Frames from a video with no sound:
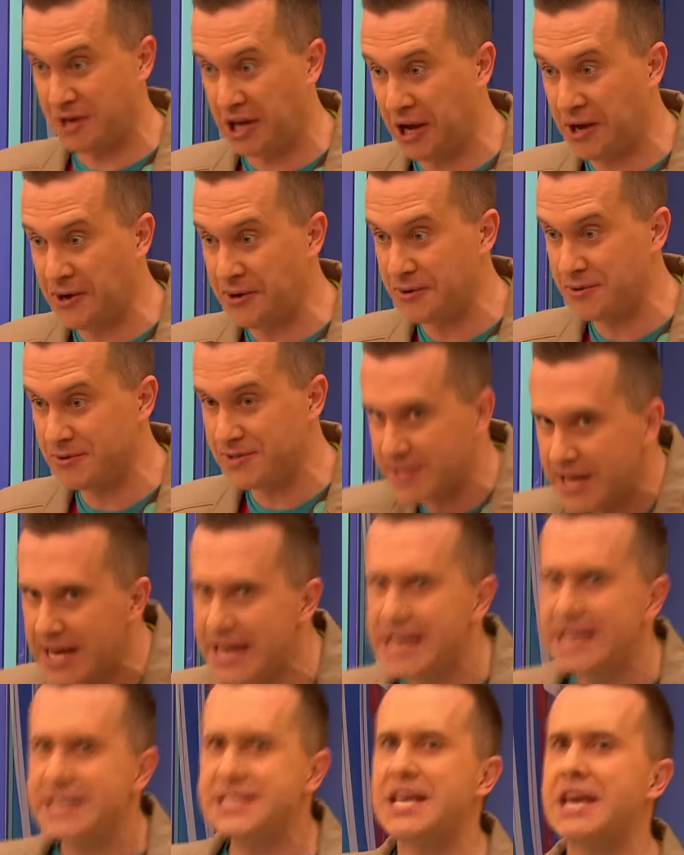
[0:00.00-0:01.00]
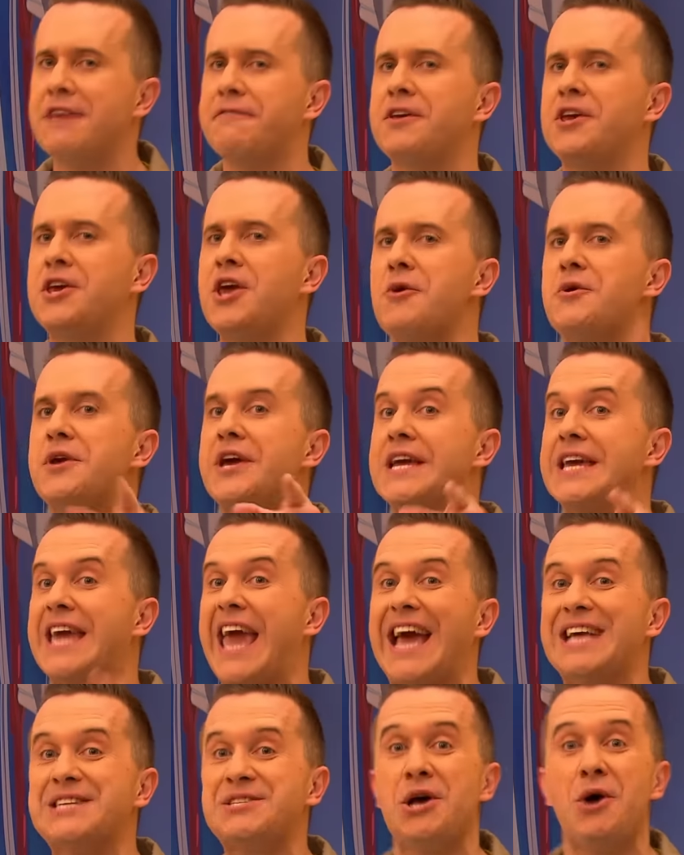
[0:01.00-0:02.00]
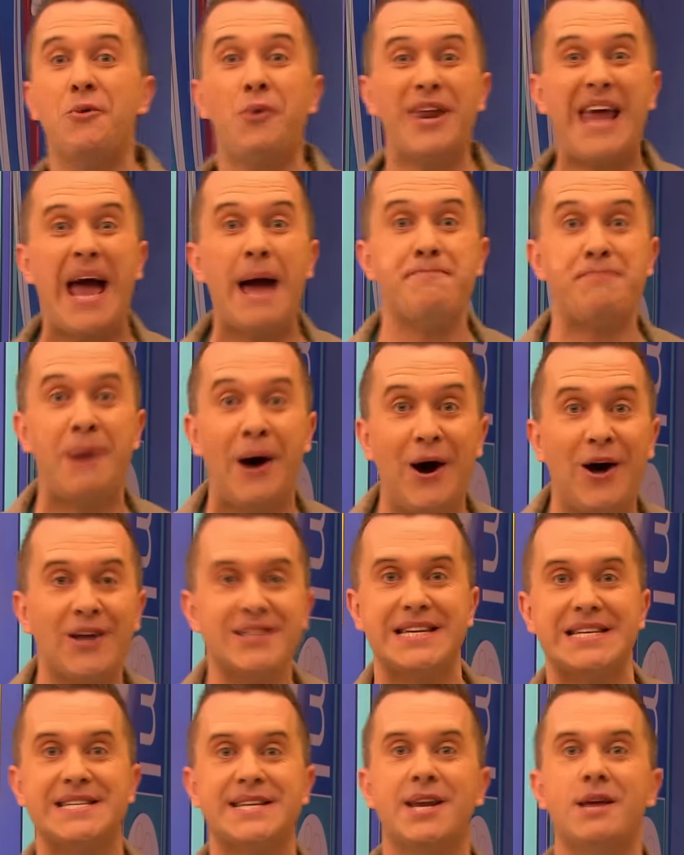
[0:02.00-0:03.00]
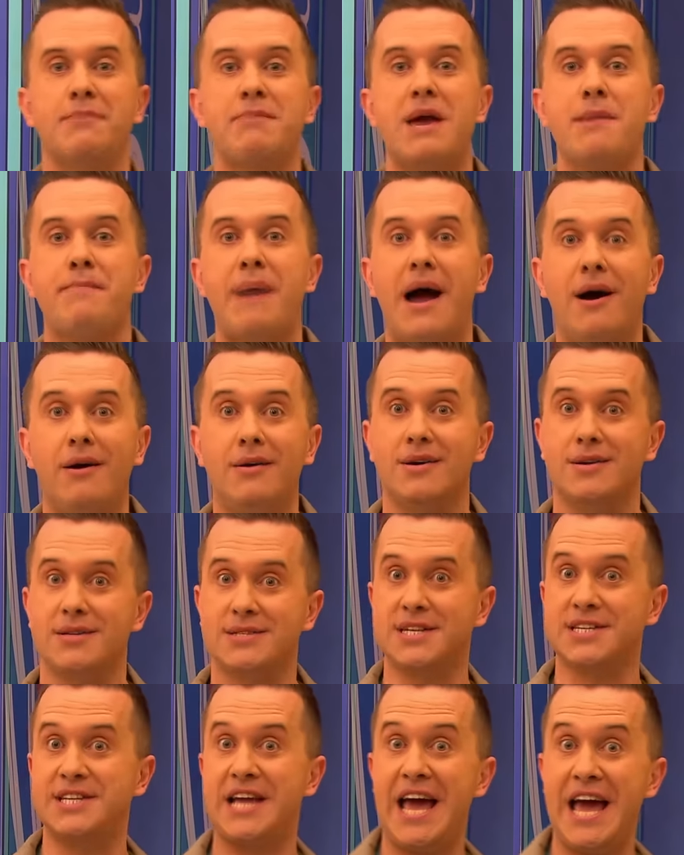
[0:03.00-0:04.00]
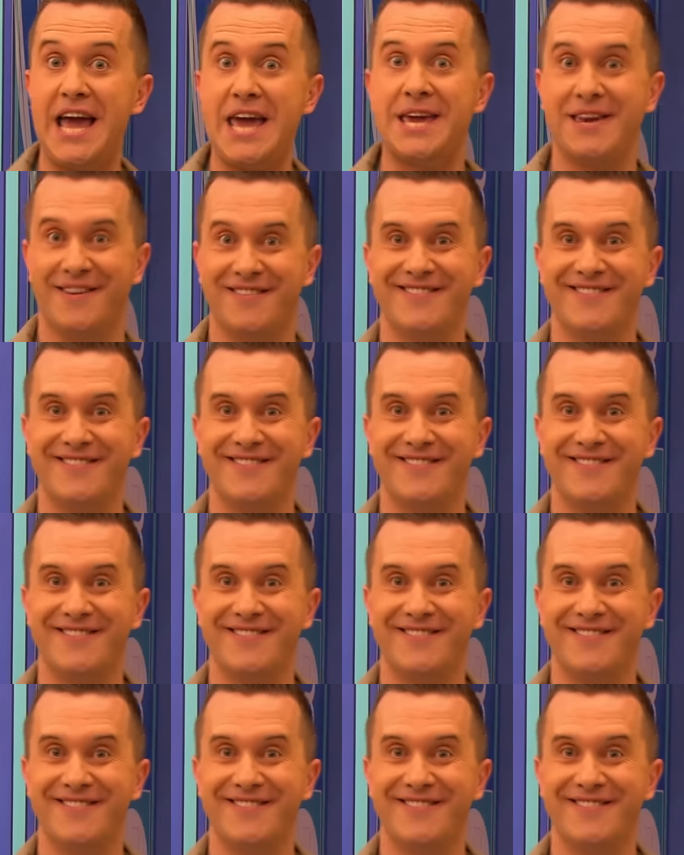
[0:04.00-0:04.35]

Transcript: clues. See if you can guess what our party is going to be about today.